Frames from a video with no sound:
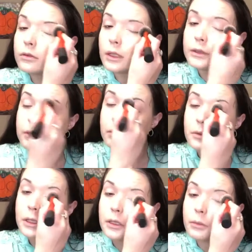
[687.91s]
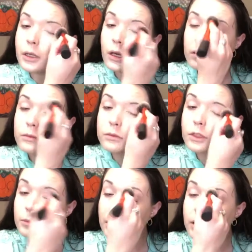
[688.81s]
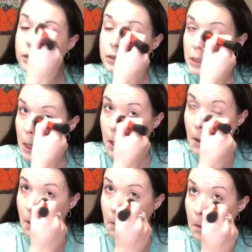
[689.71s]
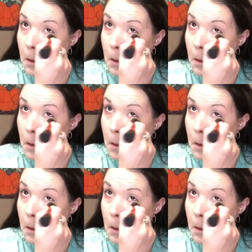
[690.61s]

like to read about some of their stuff.